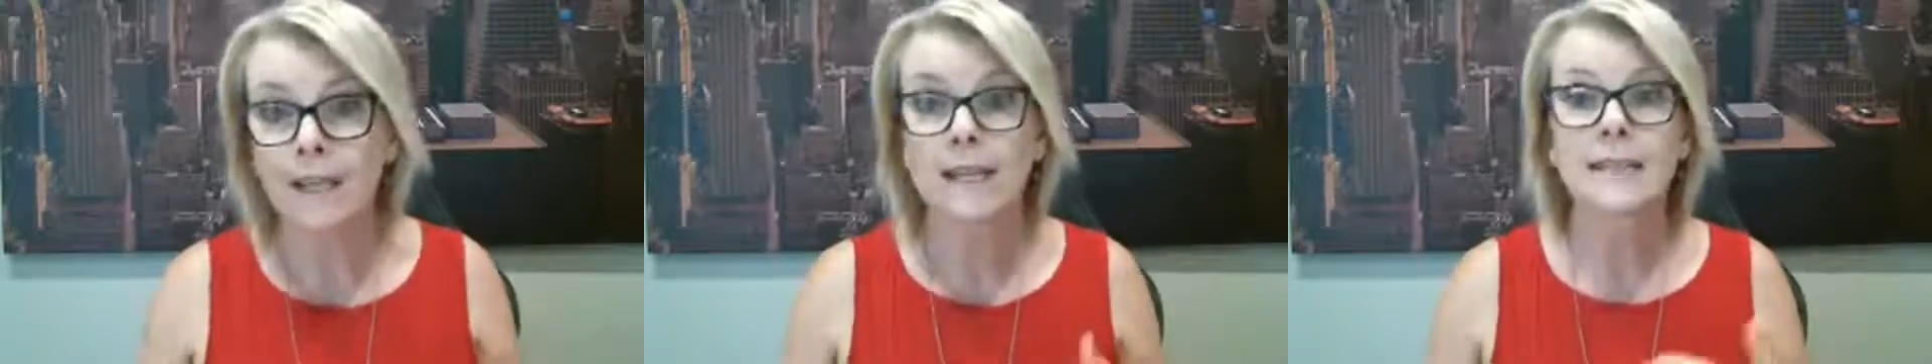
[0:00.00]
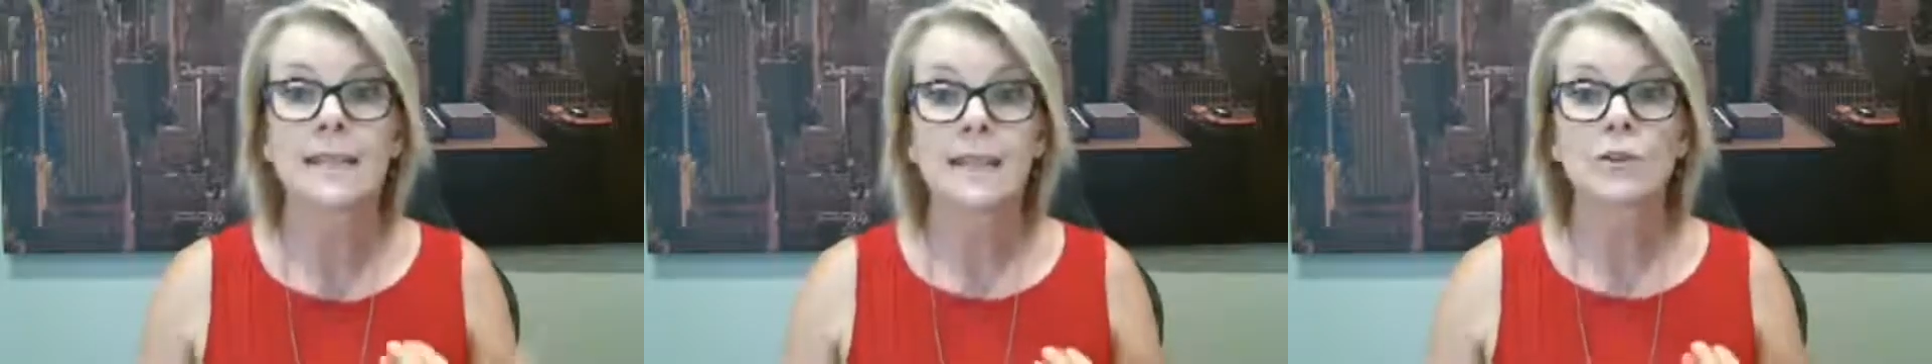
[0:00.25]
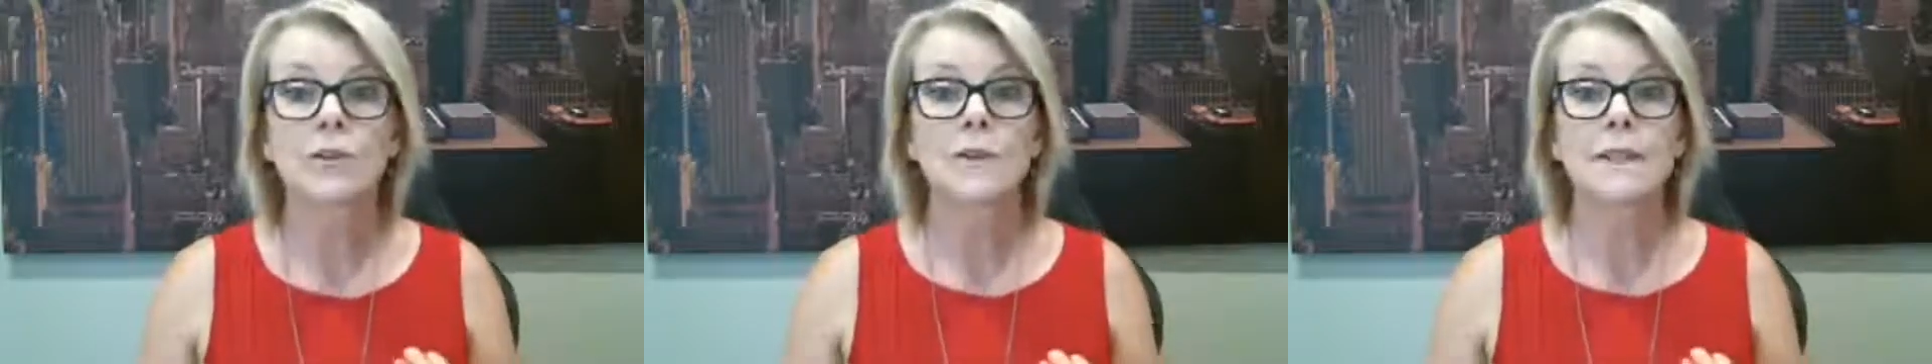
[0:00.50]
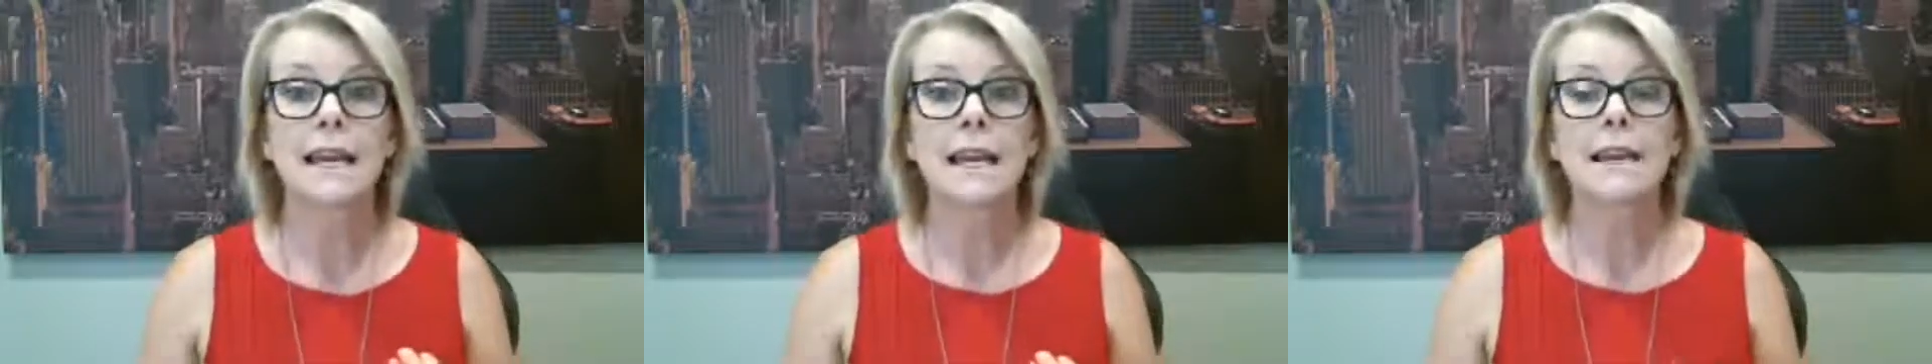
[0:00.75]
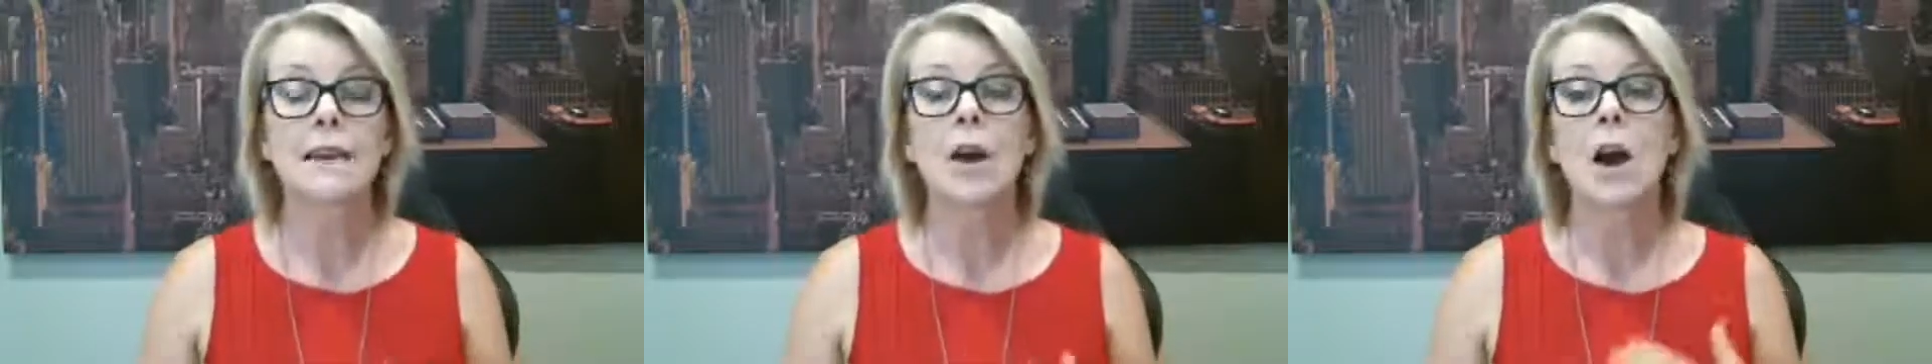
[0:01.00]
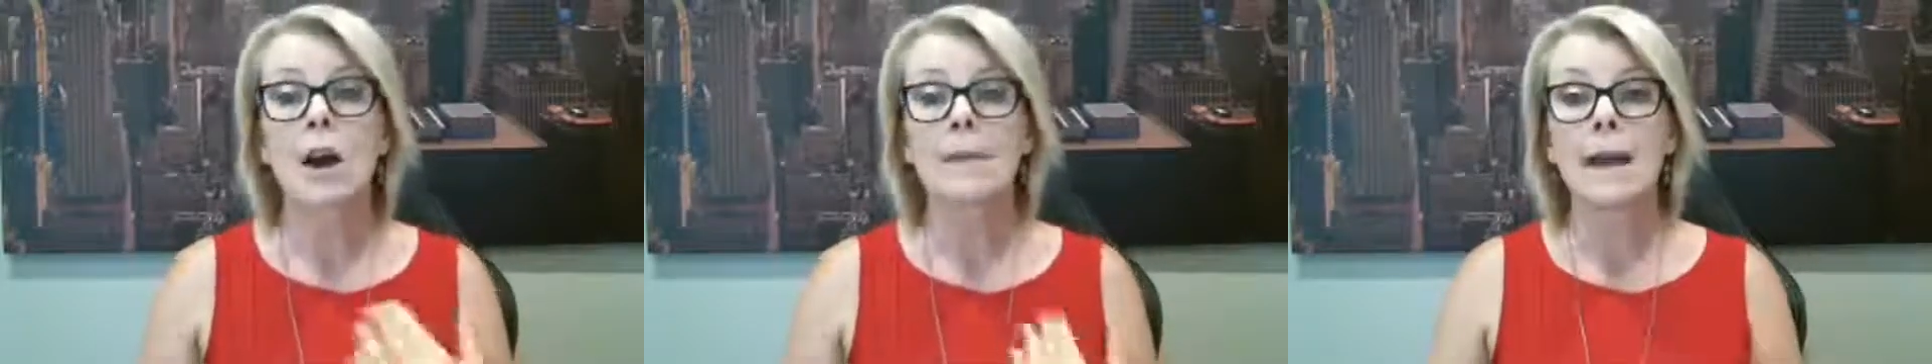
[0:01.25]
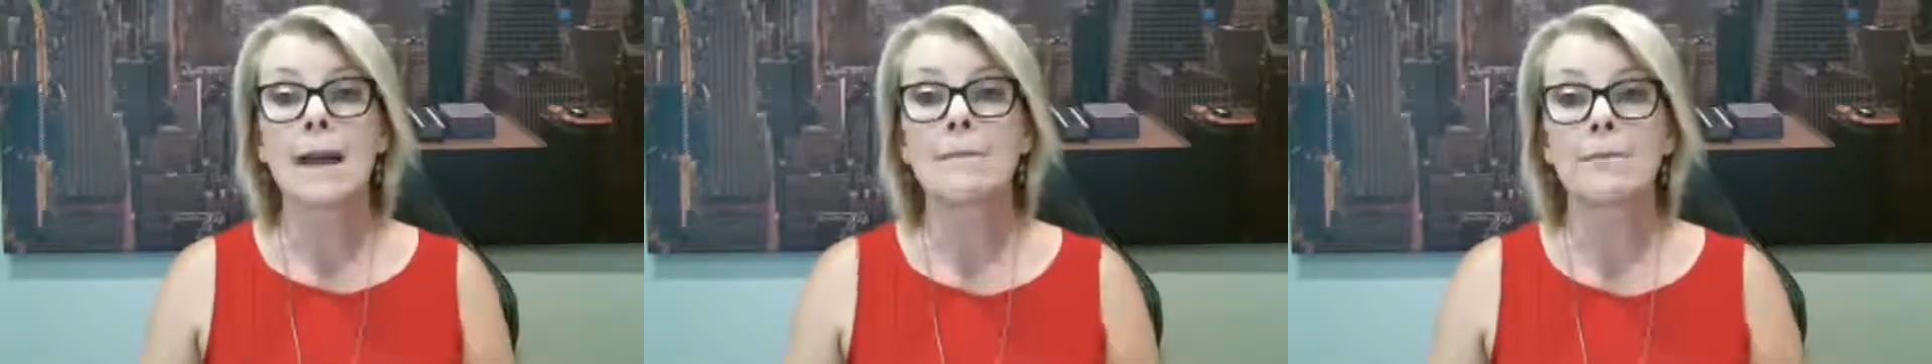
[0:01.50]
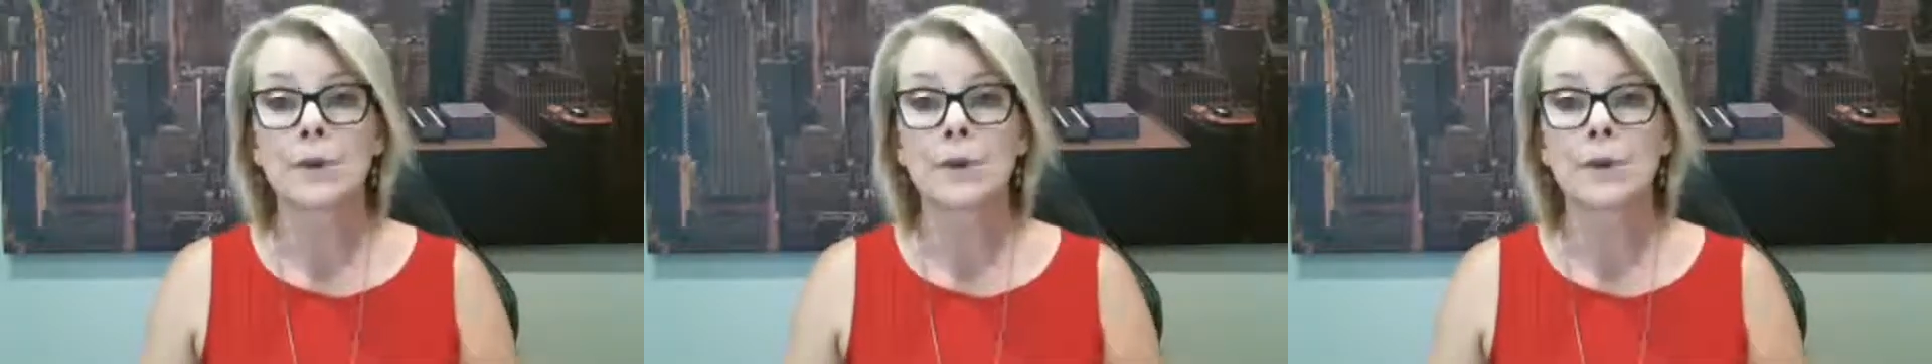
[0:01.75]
instead you say I'm a